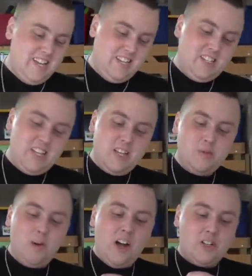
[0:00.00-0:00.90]
You see
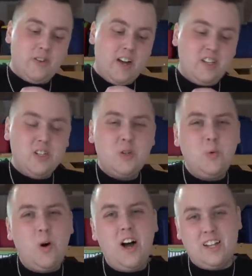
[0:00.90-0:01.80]
this watch, right? Just the
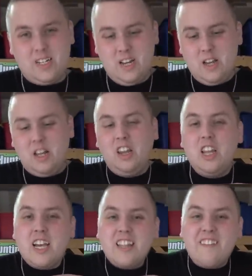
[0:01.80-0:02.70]
watch.
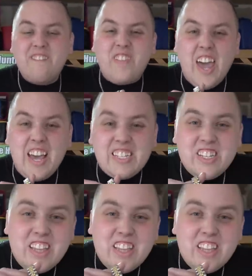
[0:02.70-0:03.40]
Look at the face.